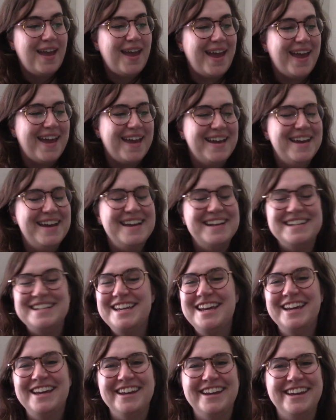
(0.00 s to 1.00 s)
and
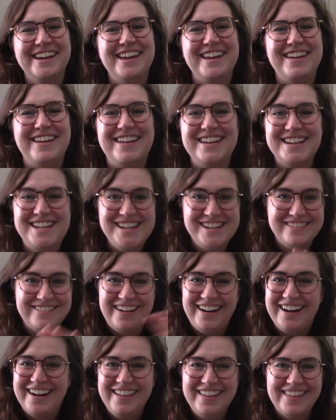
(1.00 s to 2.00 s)
you can do
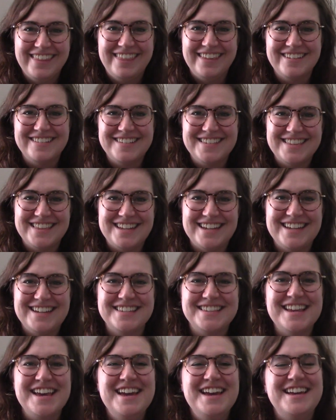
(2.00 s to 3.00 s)
all of those things,